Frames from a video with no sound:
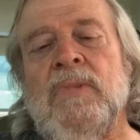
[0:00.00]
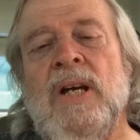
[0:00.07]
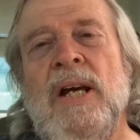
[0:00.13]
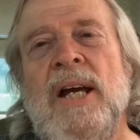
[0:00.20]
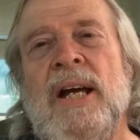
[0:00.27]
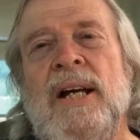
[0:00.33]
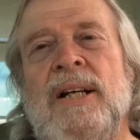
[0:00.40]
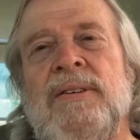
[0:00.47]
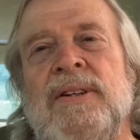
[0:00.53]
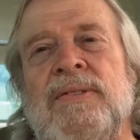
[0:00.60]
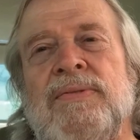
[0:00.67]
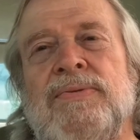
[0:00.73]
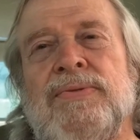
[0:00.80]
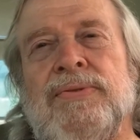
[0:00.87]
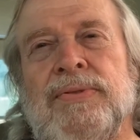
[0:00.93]
and
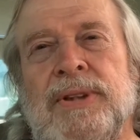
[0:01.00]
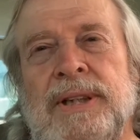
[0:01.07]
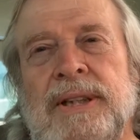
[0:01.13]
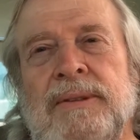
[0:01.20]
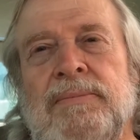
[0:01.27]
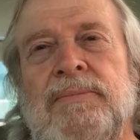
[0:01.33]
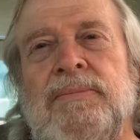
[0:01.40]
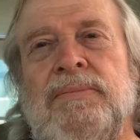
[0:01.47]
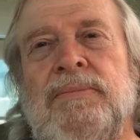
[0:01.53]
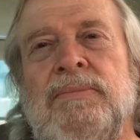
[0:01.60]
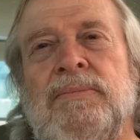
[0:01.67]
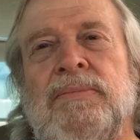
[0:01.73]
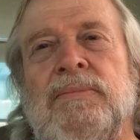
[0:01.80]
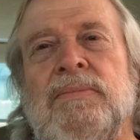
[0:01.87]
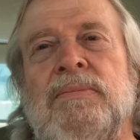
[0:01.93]
freedom
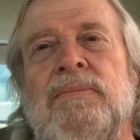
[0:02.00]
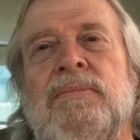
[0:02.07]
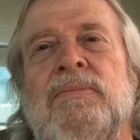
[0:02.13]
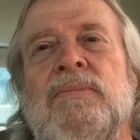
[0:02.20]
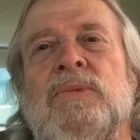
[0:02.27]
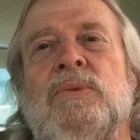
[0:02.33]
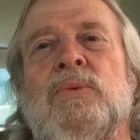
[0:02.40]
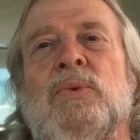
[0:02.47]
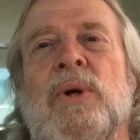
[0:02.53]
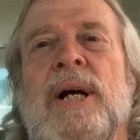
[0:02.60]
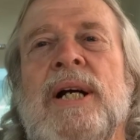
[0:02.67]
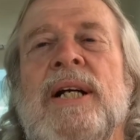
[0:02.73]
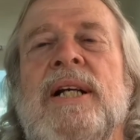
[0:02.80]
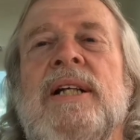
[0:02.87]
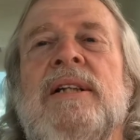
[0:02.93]

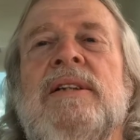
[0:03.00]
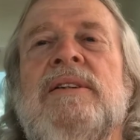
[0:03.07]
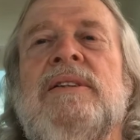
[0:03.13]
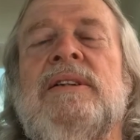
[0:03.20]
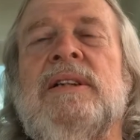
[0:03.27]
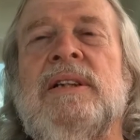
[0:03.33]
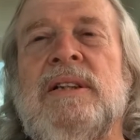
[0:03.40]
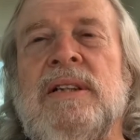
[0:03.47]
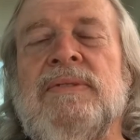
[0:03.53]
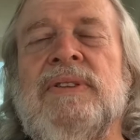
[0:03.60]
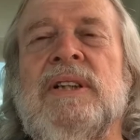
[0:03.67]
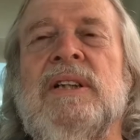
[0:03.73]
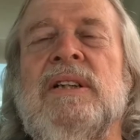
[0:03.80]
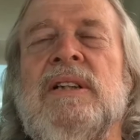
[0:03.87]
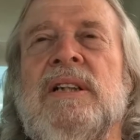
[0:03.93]
reigning
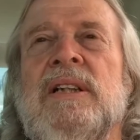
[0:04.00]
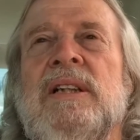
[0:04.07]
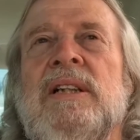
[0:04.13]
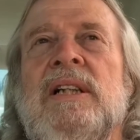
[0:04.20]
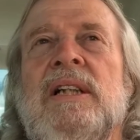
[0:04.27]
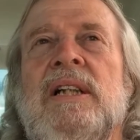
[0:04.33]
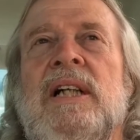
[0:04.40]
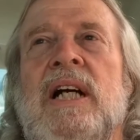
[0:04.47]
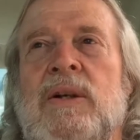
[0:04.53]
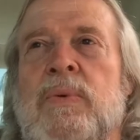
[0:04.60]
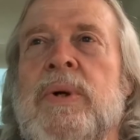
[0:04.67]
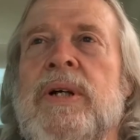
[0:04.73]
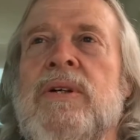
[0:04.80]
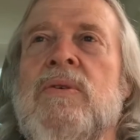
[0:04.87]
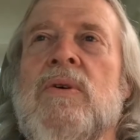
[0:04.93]
significantly. And we
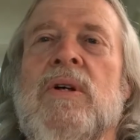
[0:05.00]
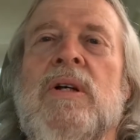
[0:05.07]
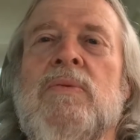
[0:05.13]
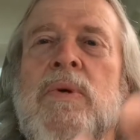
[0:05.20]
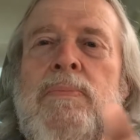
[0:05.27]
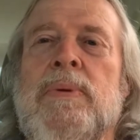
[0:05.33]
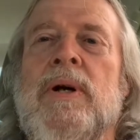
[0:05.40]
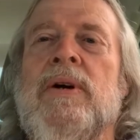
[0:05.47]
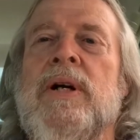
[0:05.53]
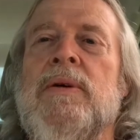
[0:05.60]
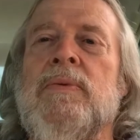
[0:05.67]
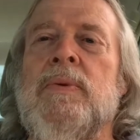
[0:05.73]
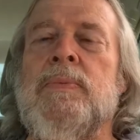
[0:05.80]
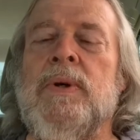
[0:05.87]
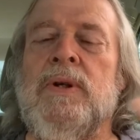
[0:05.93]
ignored it, we buried it,
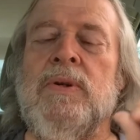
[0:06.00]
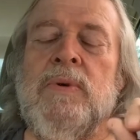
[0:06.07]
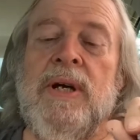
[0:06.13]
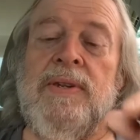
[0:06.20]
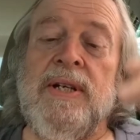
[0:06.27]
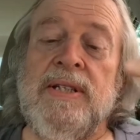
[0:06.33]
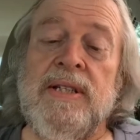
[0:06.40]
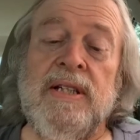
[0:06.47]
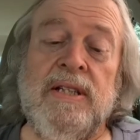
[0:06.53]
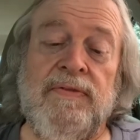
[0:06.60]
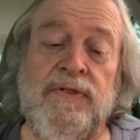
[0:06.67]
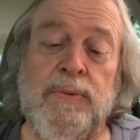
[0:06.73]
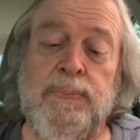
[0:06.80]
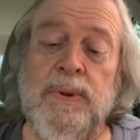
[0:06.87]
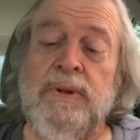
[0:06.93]
we put it away. And they says, if
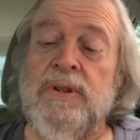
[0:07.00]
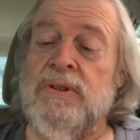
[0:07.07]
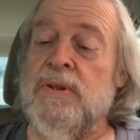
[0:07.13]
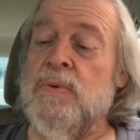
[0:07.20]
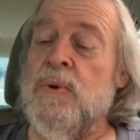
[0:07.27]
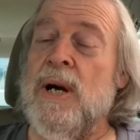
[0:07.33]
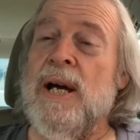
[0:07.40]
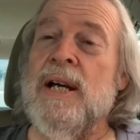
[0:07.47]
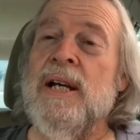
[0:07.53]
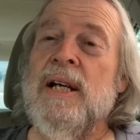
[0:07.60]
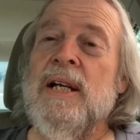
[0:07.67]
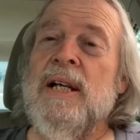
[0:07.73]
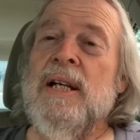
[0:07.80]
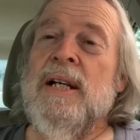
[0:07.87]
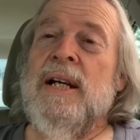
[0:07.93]
you put this away
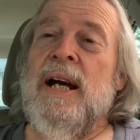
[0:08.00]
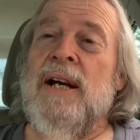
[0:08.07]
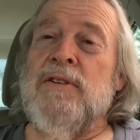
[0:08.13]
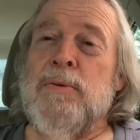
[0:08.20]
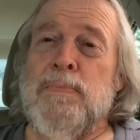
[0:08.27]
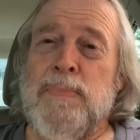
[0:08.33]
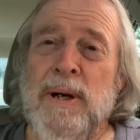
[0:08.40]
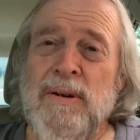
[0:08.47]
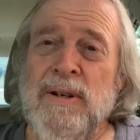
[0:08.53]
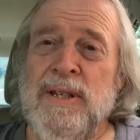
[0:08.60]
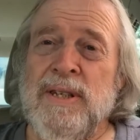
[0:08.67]
and you bury